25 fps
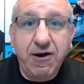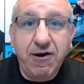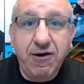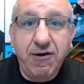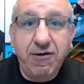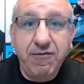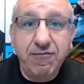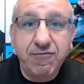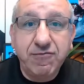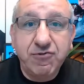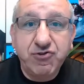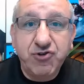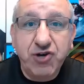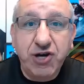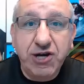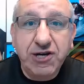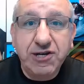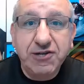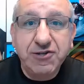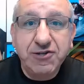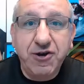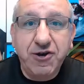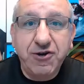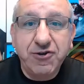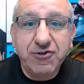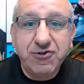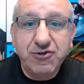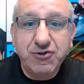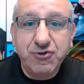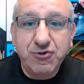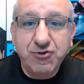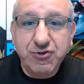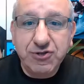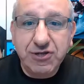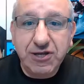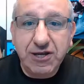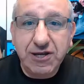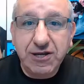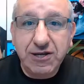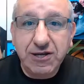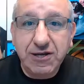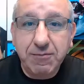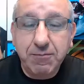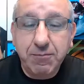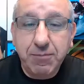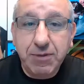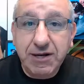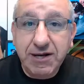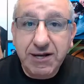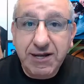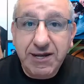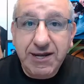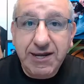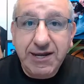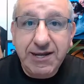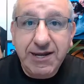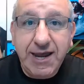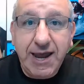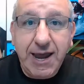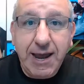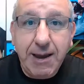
of training dogs using play